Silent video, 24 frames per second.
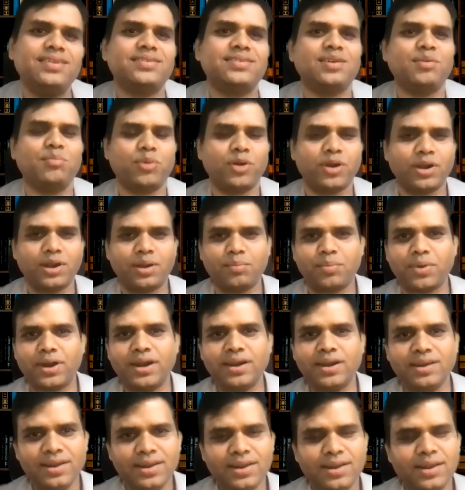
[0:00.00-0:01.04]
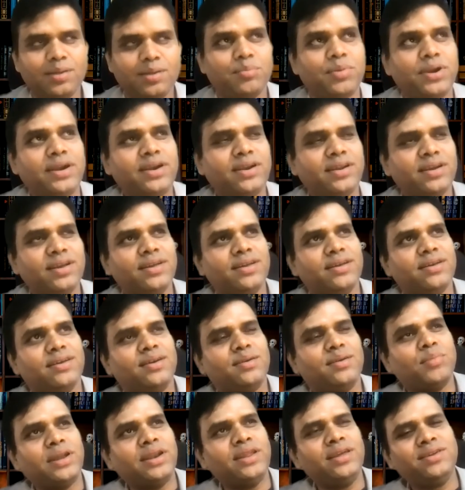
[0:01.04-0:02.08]
is the important part, but
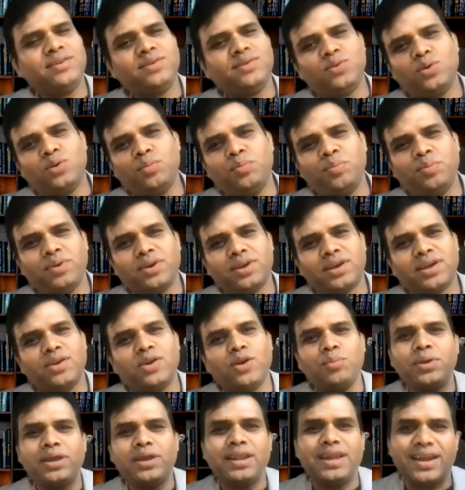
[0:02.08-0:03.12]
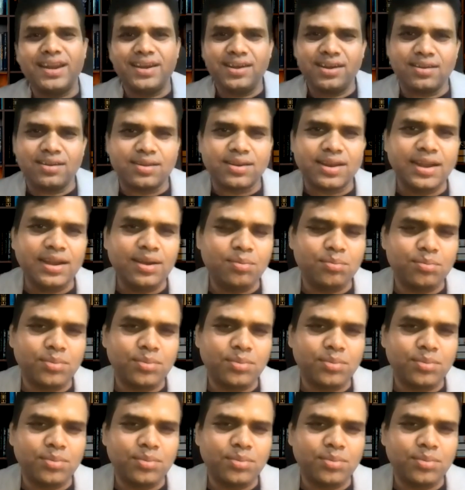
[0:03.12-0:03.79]
money cannot be an end, right?